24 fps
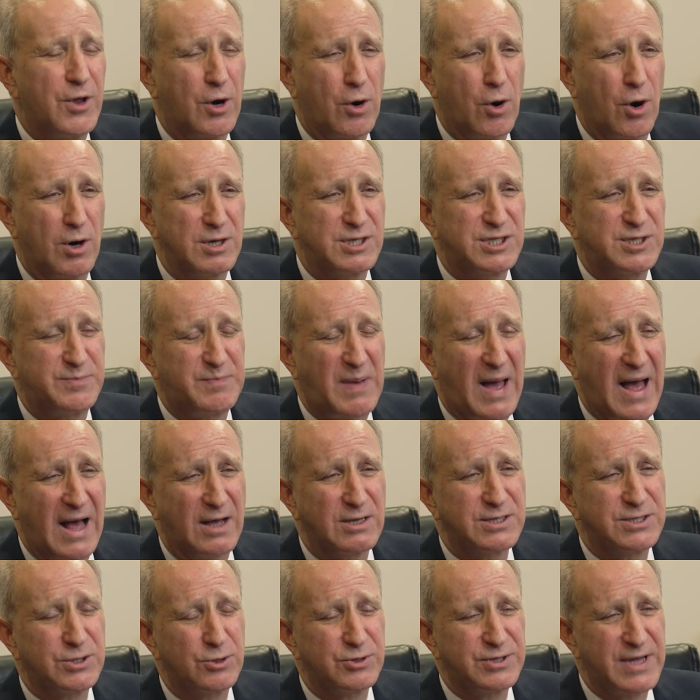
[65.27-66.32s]
There are
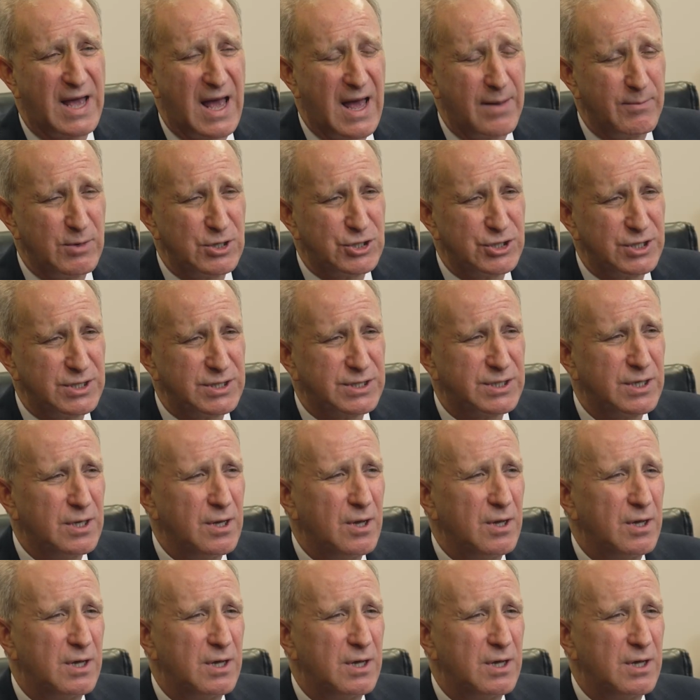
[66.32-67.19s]
spousal damages